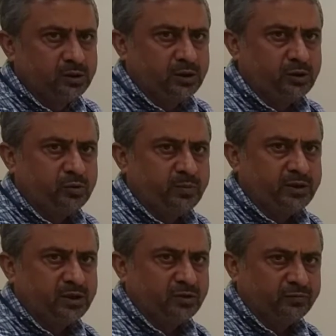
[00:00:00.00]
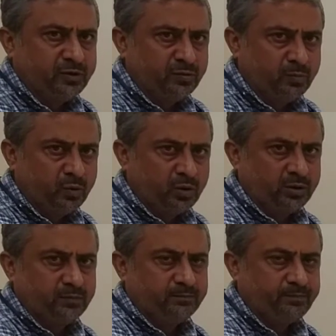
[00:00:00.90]
into making of this board,
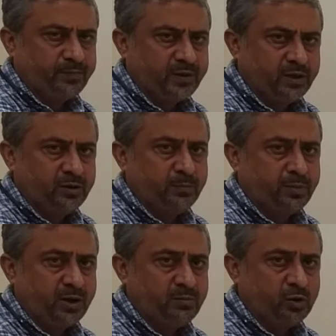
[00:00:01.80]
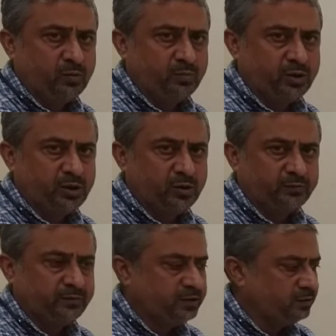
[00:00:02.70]
and the prime component
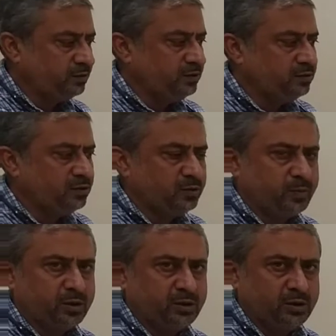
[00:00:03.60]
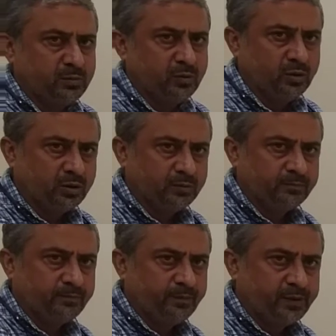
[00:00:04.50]
of this is this particle board.
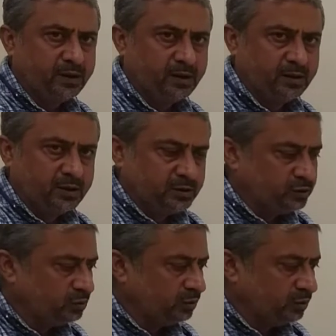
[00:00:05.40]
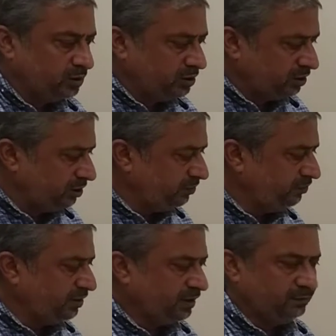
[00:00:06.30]
So, if
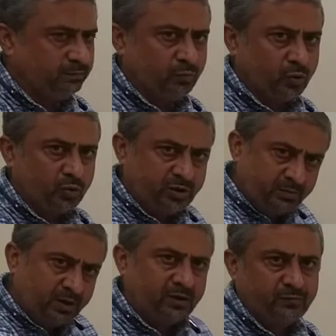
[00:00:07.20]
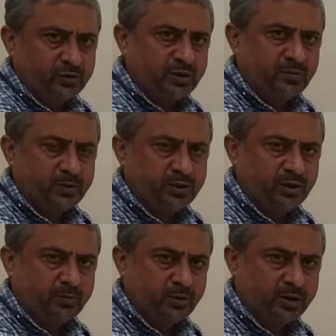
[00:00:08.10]
you have more demand for this
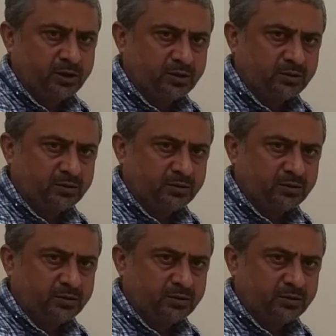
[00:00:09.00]
particular product,